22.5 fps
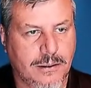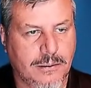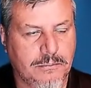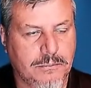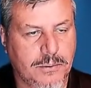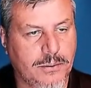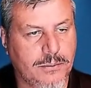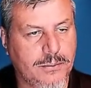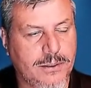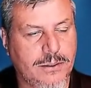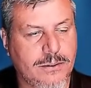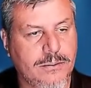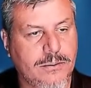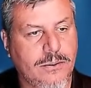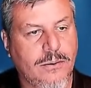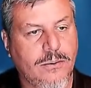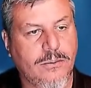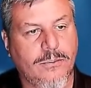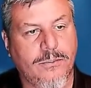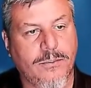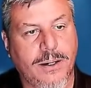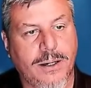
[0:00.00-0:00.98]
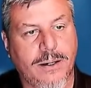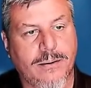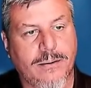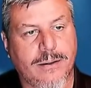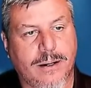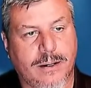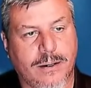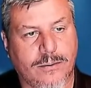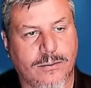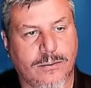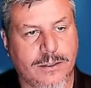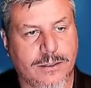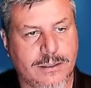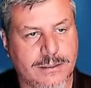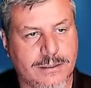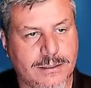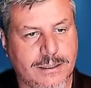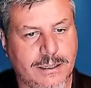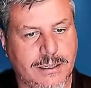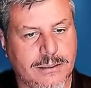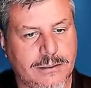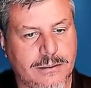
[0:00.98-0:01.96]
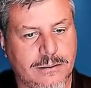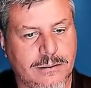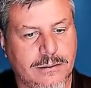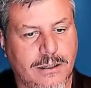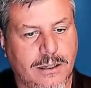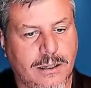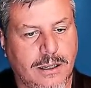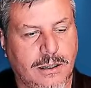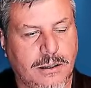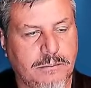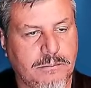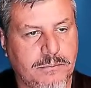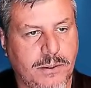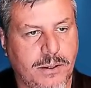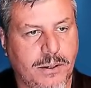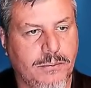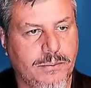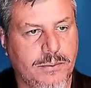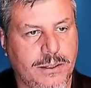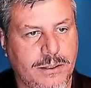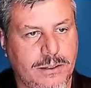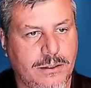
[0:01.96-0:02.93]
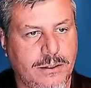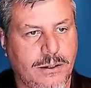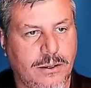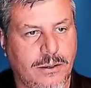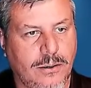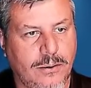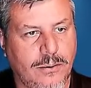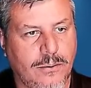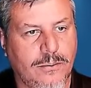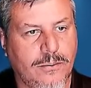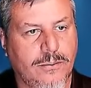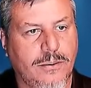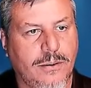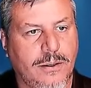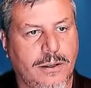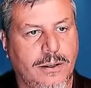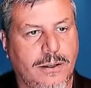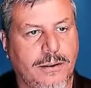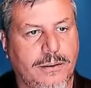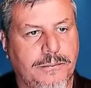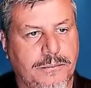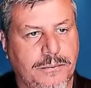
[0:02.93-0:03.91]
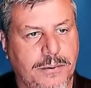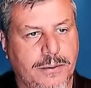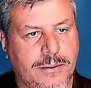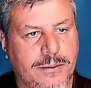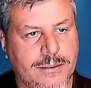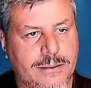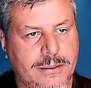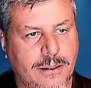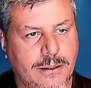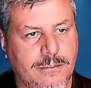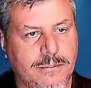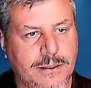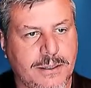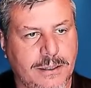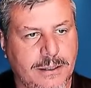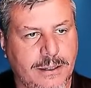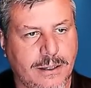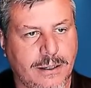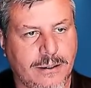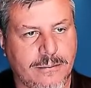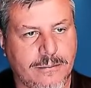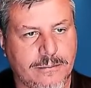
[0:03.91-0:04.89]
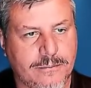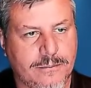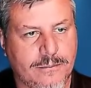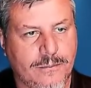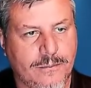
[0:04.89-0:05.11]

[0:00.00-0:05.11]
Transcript: But we don't know where in our organization. but we know there is something there.